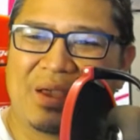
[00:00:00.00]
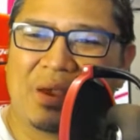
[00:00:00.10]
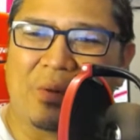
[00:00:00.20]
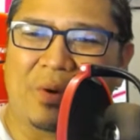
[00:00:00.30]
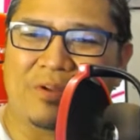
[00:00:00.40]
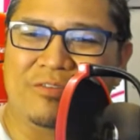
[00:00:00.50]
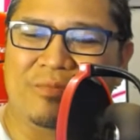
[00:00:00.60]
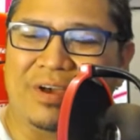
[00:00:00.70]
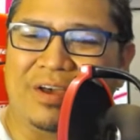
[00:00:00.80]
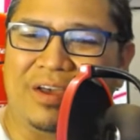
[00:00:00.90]
one of
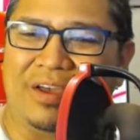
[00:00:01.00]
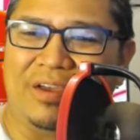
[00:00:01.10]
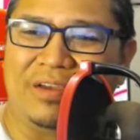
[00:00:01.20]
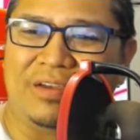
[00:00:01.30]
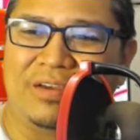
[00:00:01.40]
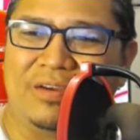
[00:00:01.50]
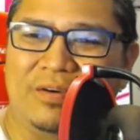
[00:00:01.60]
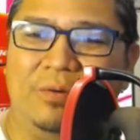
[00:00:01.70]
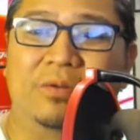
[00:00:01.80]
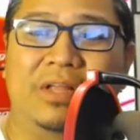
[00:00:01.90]
my
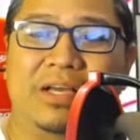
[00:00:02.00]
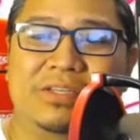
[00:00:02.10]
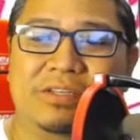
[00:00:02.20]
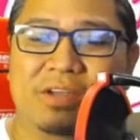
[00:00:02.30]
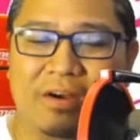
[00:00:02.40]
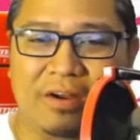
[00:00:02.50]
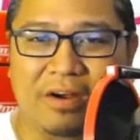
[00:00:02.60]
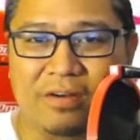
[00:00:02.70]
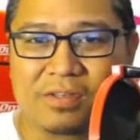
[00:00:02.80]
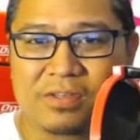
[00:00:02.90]
old classic Atari
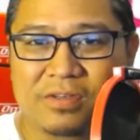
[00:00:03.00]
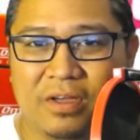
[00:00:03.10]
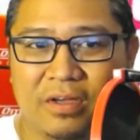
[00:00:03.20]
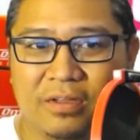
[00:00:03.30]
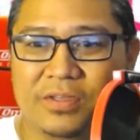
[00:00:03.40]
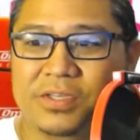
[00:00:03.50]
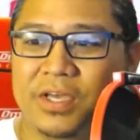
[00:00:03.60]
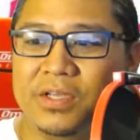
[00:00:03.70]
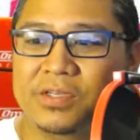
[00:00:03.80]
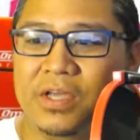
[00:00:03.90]
carts. In this
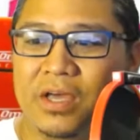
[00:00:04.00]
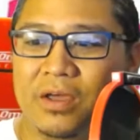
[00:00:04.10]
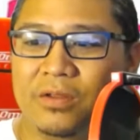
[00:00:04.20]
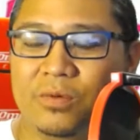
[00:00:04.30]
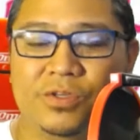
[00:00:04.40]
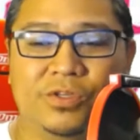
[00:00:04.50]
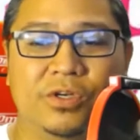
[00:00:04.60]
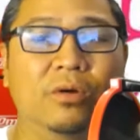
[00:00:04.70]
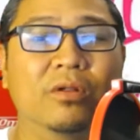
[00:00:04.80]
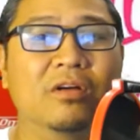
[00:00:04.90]
case, there was
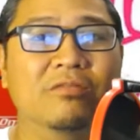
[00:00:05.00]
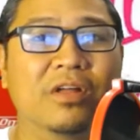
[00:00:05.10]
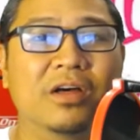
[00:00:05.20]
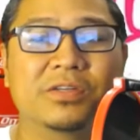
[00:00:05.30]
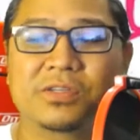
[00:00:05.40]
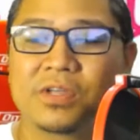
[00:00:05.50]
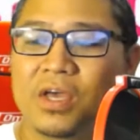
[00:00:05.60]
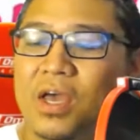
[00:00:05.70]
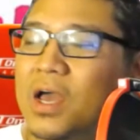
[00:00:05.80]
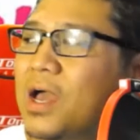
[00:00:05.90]
zero love loss.
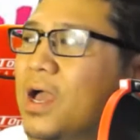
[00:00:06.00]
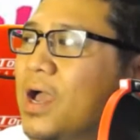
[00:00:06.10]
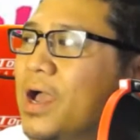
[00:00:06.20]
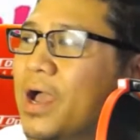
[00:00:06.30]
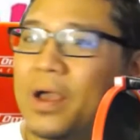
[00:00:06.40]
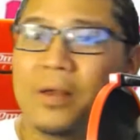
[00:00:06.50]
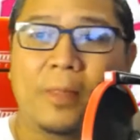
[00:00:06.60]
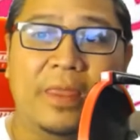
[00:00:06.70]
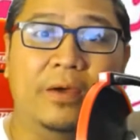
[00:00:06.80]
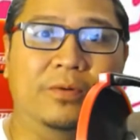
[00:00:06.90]

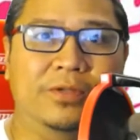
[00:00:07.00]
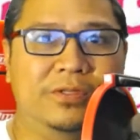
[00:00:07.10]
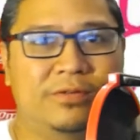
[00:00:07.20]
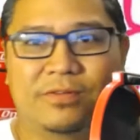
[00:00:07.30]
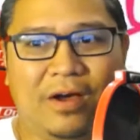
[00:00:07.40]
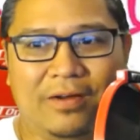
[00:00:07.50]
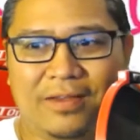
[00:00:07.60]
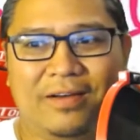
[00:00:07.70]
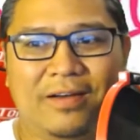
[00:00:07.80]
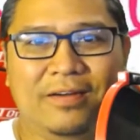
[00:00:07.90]
It was Donkey
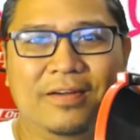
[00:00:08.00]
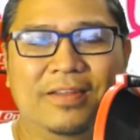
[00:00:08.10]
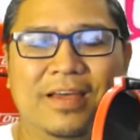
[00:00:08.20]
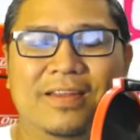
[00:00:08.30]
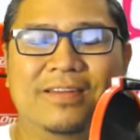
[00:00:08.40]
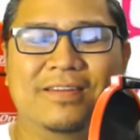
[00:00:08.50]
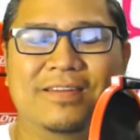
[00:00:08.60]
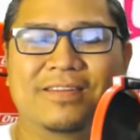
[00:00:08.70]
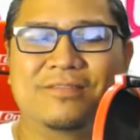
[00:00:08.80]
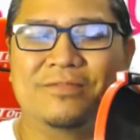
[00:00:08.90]
Kong. That
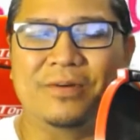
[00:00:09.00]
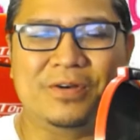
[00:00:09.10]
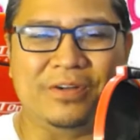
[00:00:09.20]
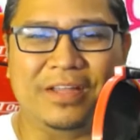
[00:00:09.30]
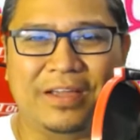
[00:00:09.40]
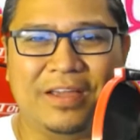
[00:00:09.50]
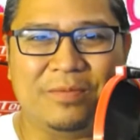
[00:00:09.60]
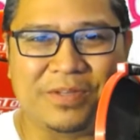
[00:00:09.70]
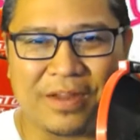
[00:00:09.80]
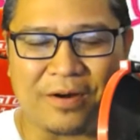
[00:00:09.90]
version of that game
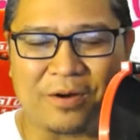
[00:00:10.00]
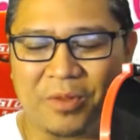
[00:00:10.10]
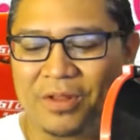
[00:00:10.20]
is terrible.